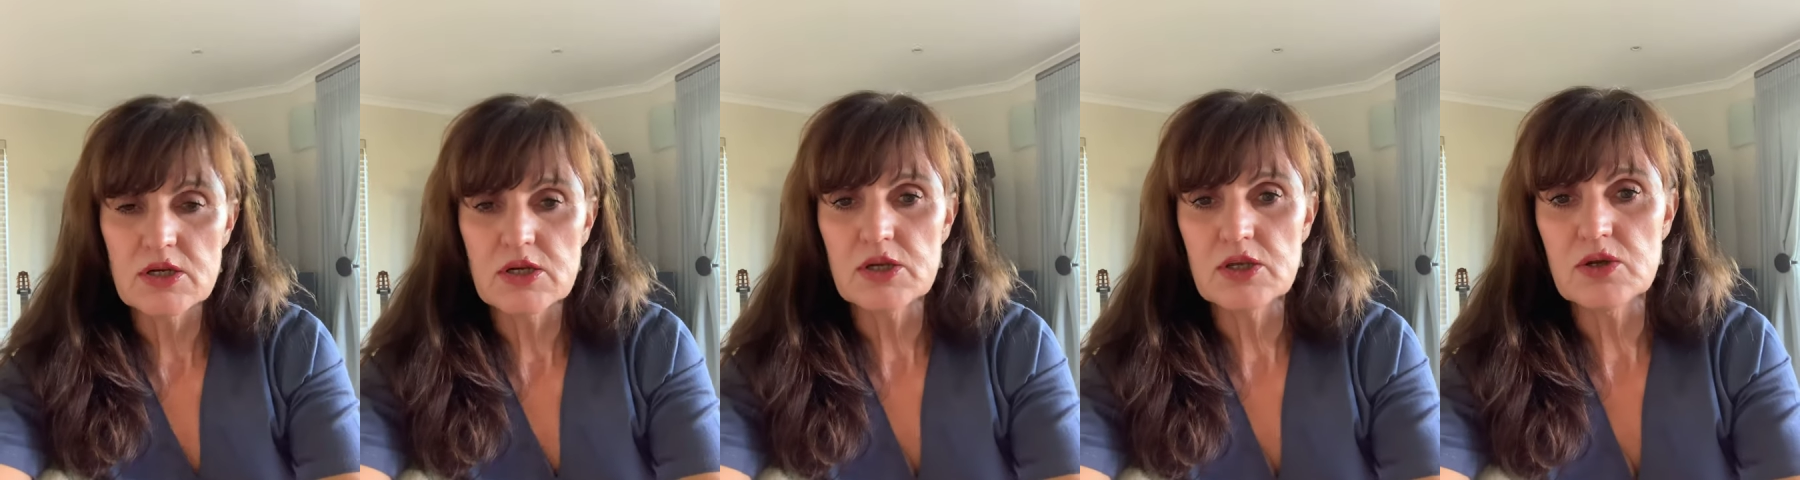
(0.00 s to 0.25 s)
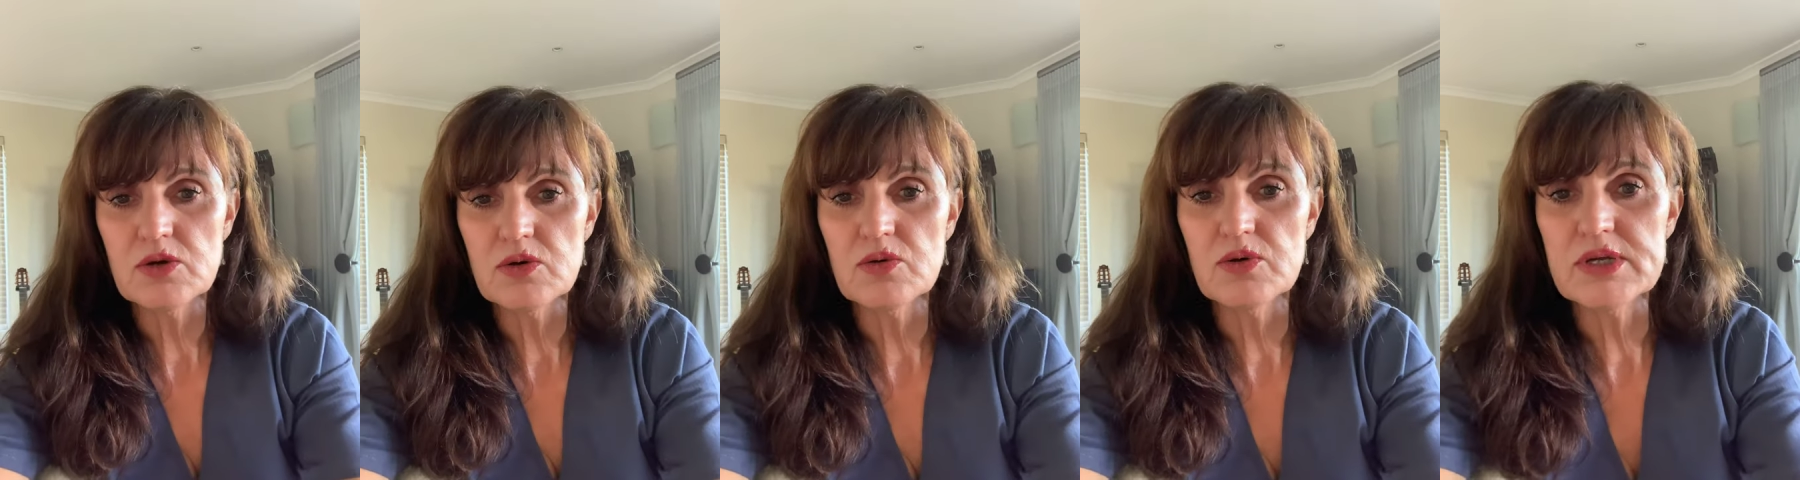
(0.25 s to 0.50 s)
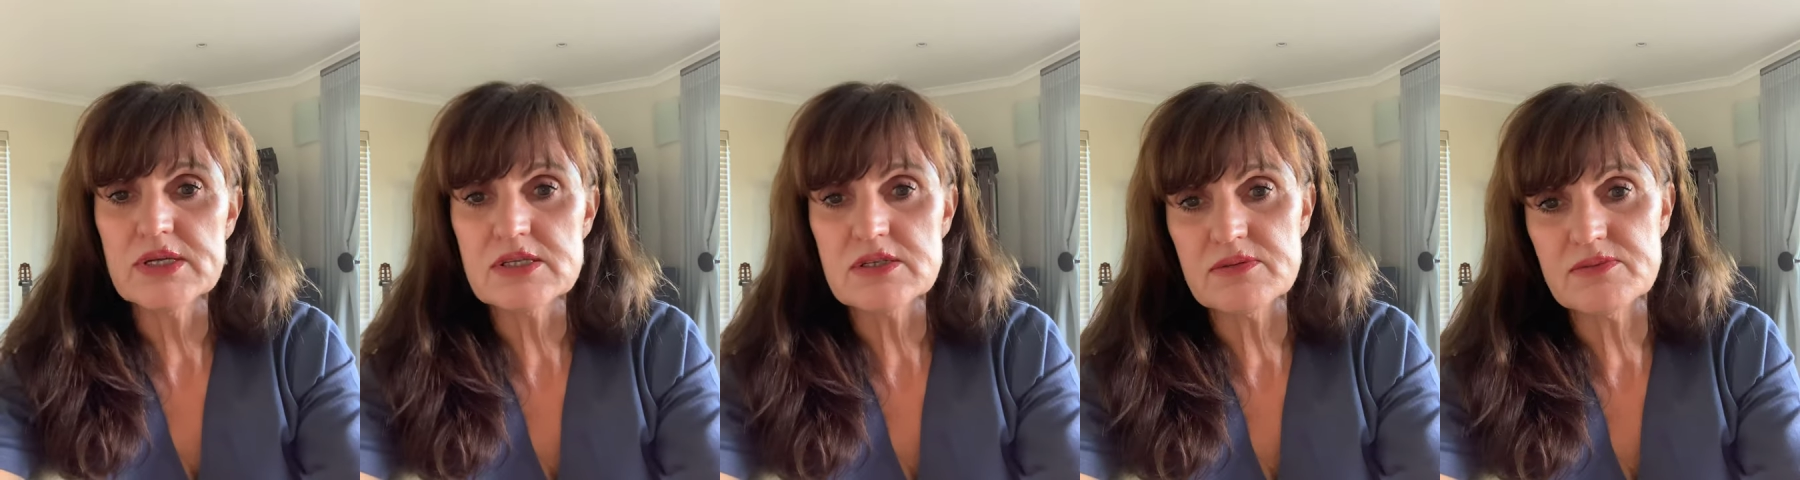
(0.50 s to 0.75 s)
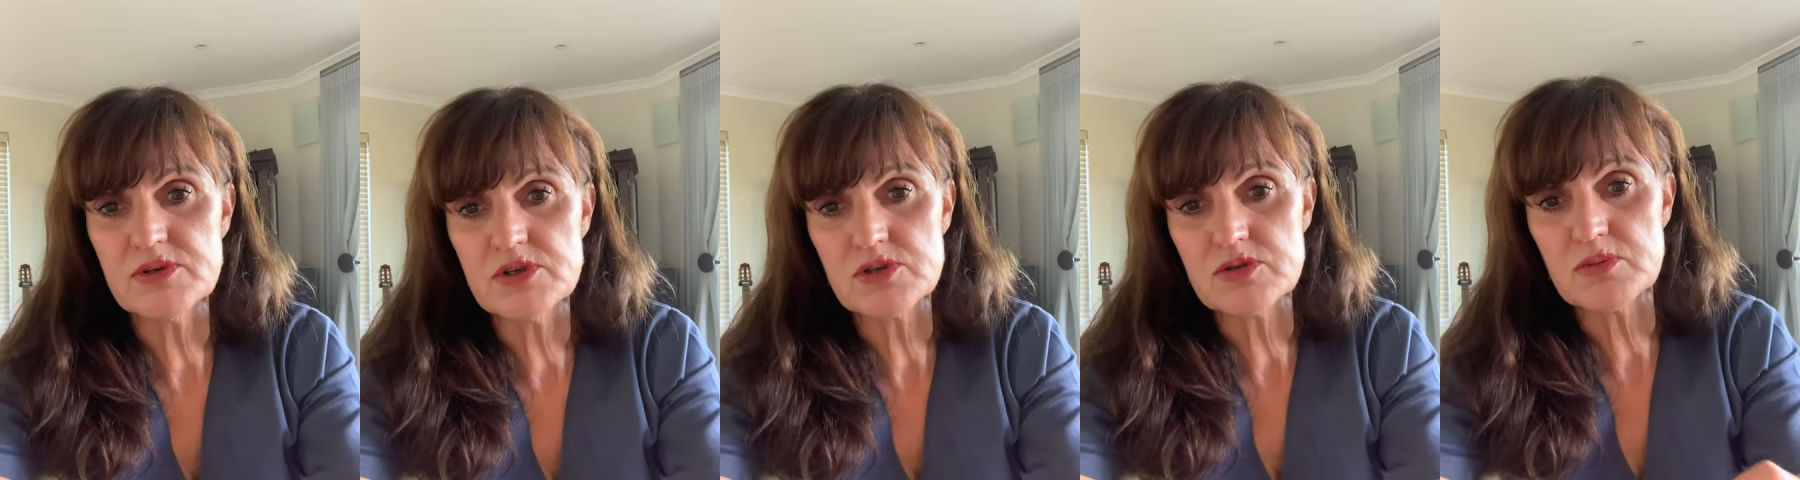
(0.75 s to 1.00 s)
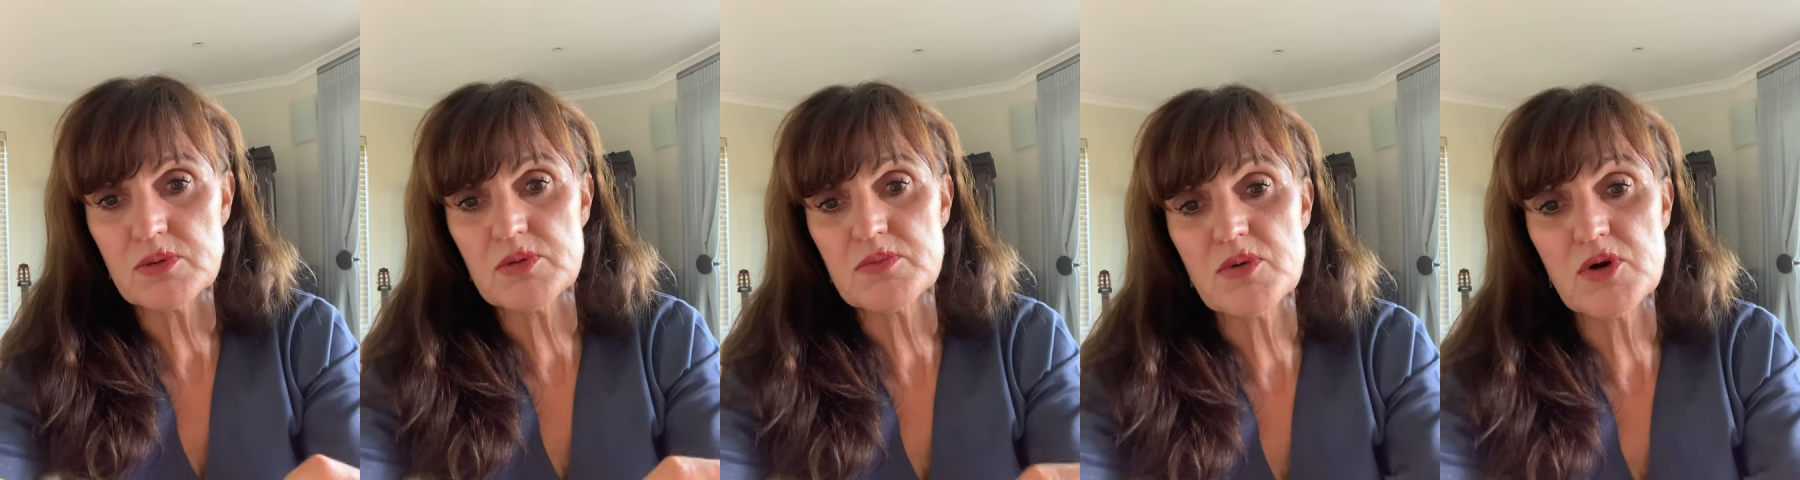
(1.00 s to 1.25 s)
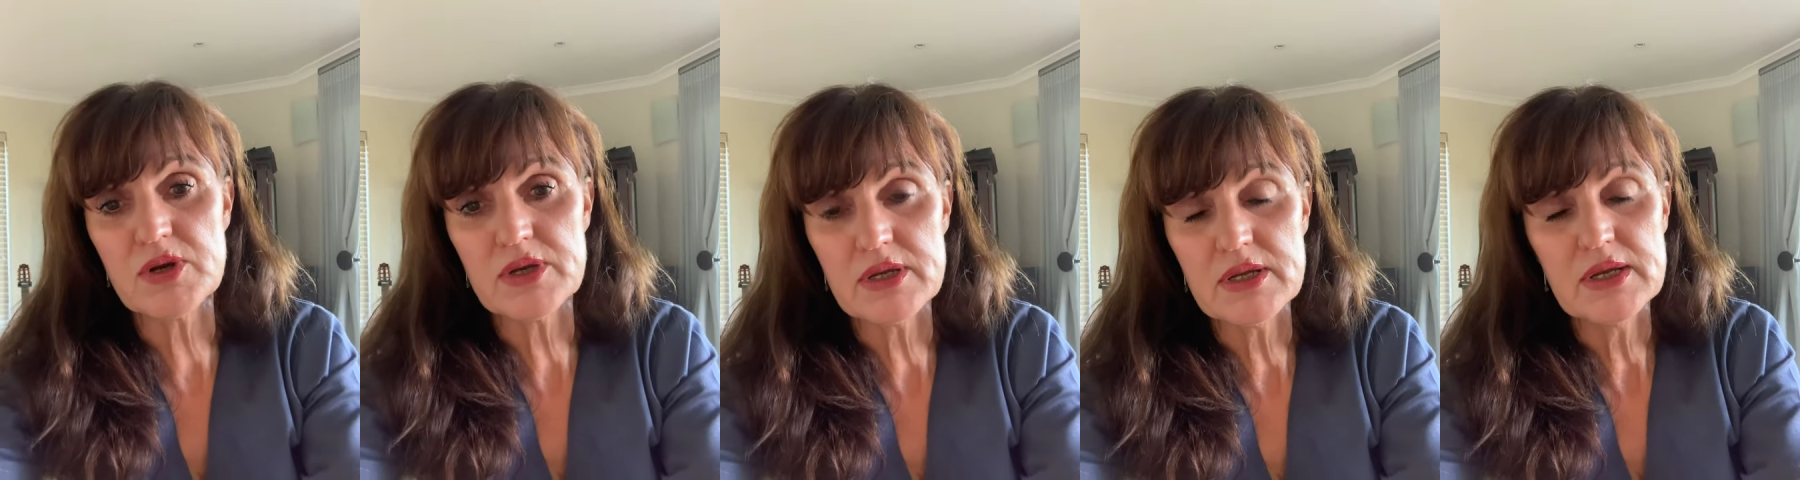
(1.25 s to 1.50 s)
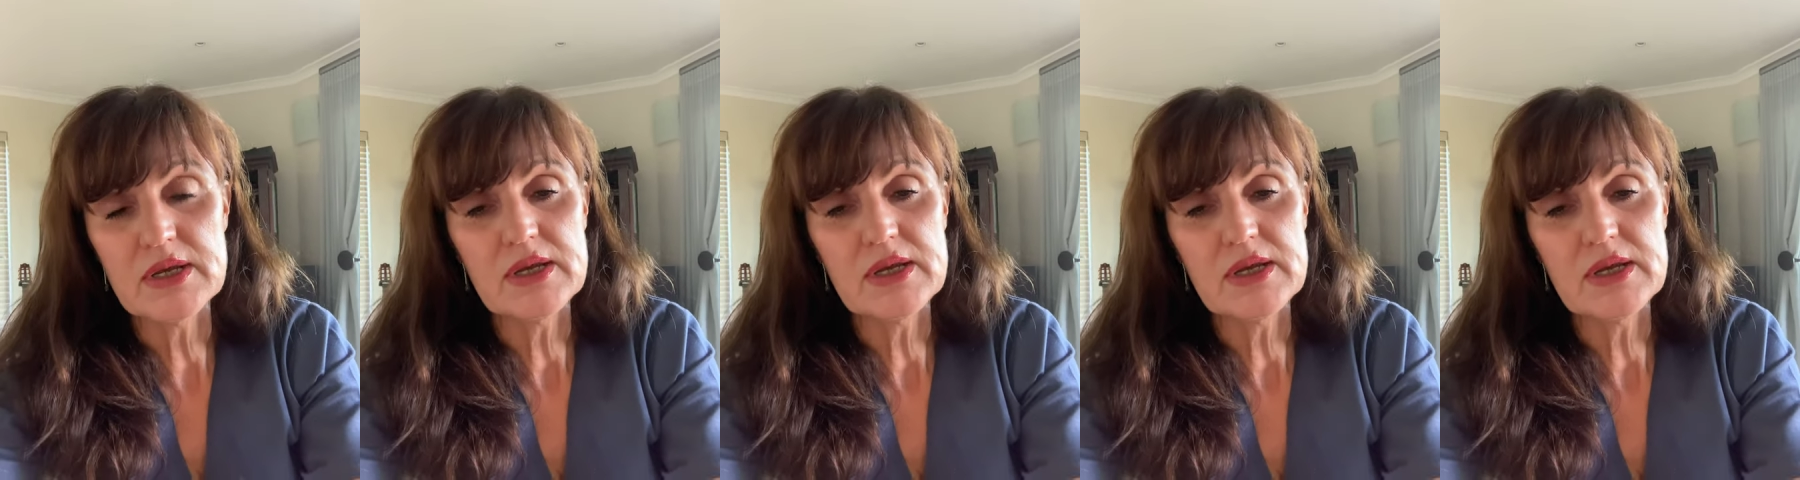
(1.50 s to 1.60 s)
your intervertebral body